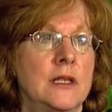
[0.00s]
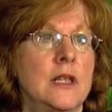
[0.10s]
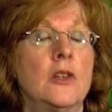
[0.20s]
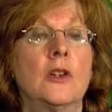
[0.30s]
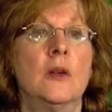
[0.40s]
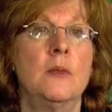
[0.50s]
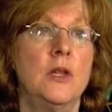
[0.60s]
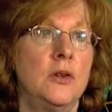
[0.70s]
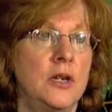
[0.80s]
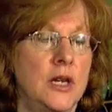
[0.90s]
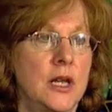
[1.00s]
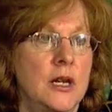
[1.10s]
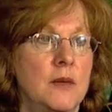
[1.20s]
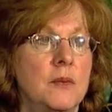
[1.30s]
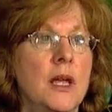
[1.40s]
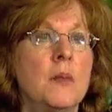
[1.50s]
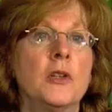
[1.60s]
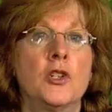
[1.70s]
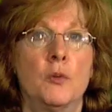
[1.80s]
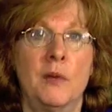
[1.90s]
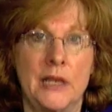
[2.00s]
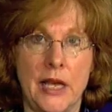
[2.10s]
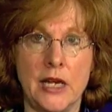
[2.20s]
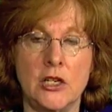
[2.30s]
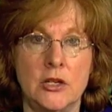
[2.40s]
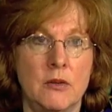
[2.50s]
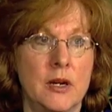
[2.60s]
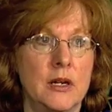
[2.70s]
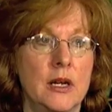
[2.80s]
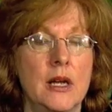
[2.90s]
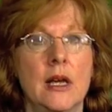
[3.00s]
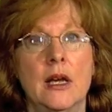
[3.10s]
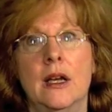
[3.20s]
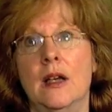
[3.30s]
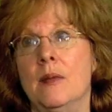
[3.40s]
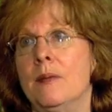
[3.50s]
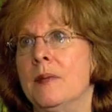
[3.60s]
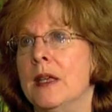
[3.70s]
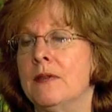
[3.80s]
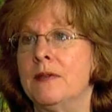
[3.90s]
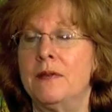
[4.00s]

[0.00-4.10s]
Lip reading: see their community in it, be able to relate to it.